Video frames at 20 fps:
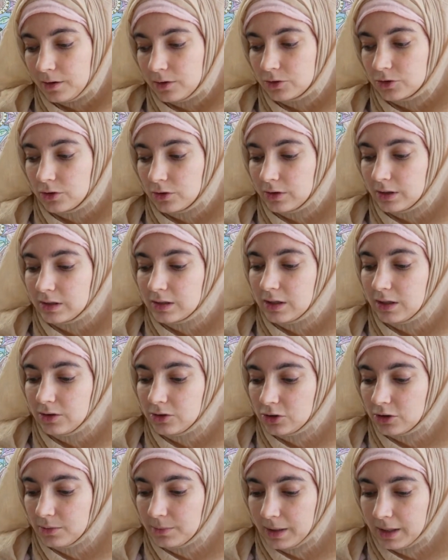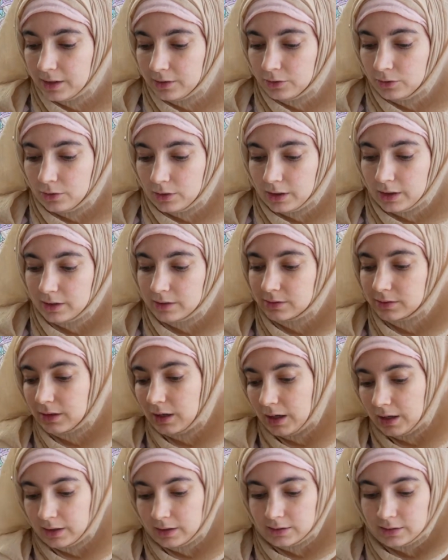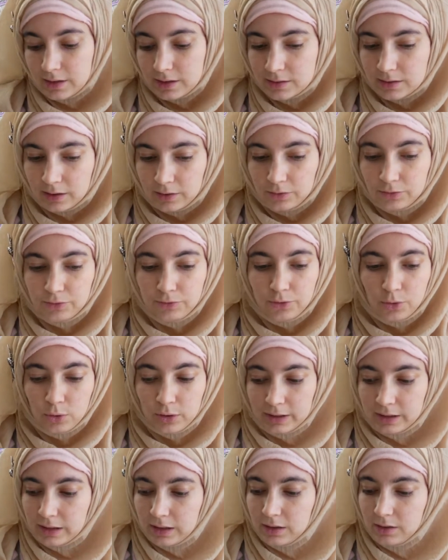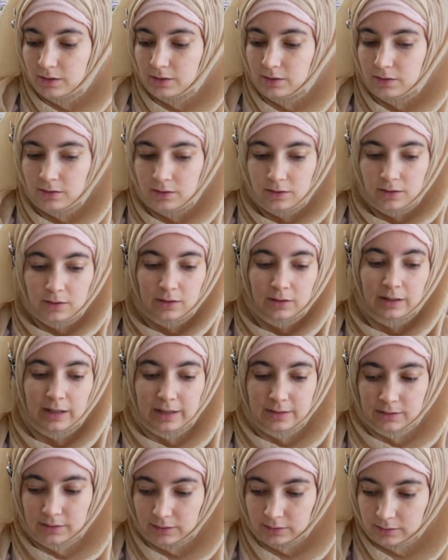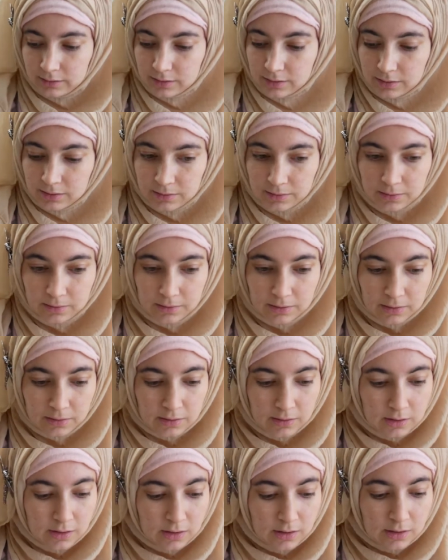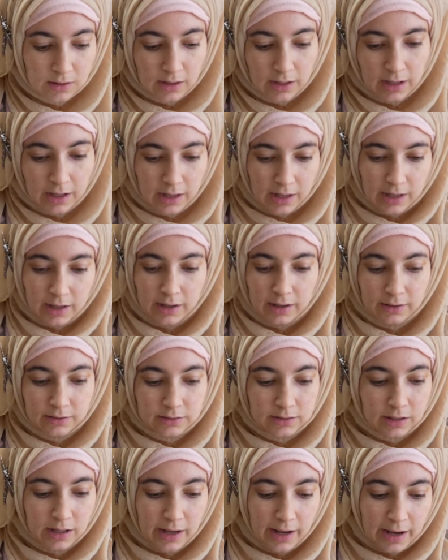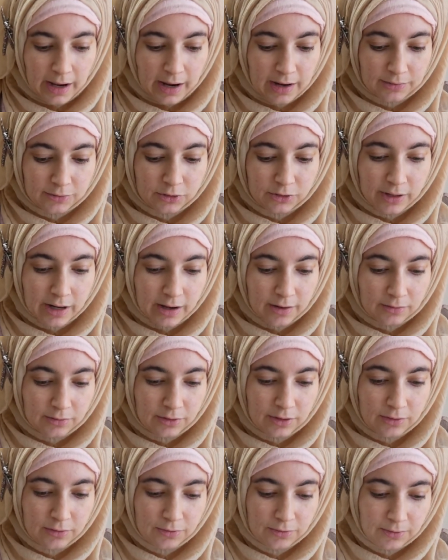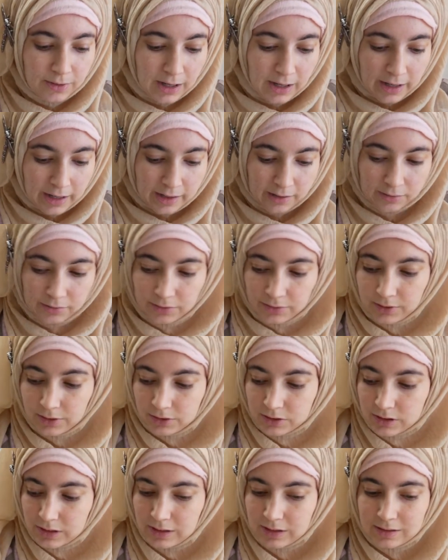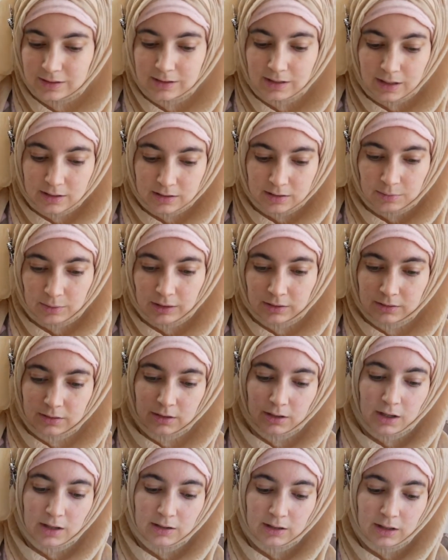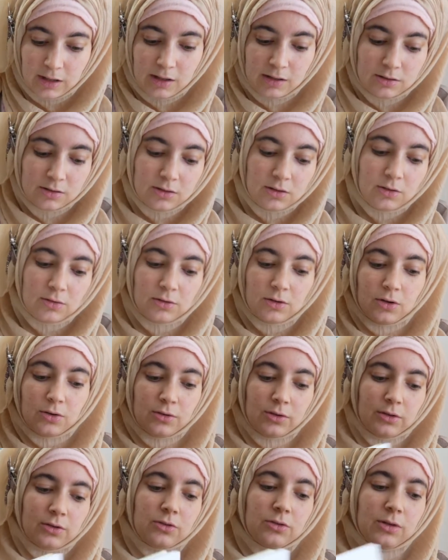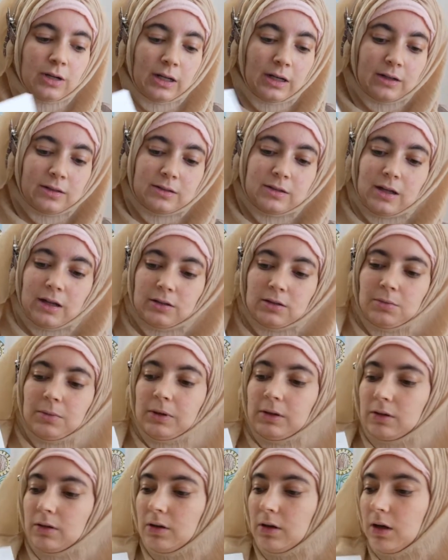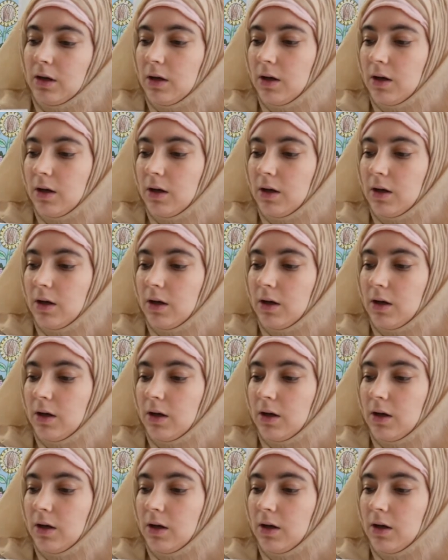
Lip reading: So the teacher manual has got, as I said, 40 lessons. And after every 5, there's an assessment. And the kids don't know they're doing an assessment.